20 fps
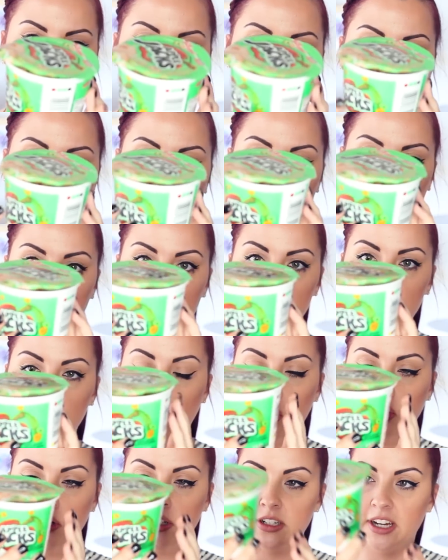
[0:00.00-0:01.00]
Oh great, there's
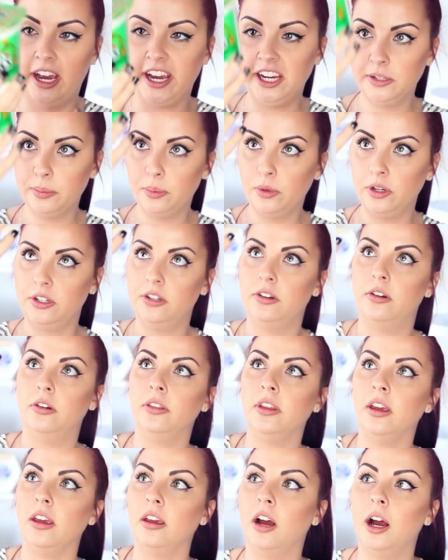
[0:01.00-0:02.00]
no date printed
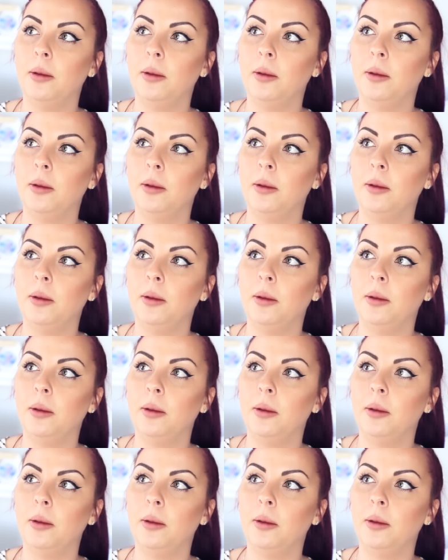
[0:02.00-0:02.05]
on there.